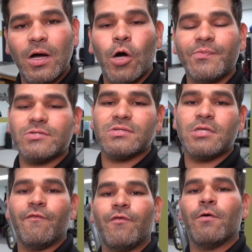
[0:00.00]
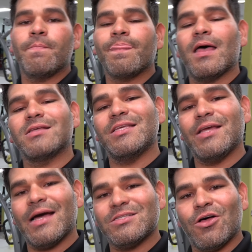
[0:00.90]
I hope this was helpful. I'll see you
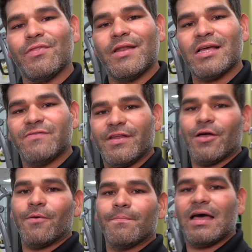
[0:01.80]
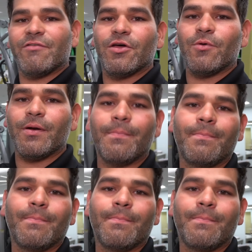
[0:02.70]
guys all in the next video. Have a good one.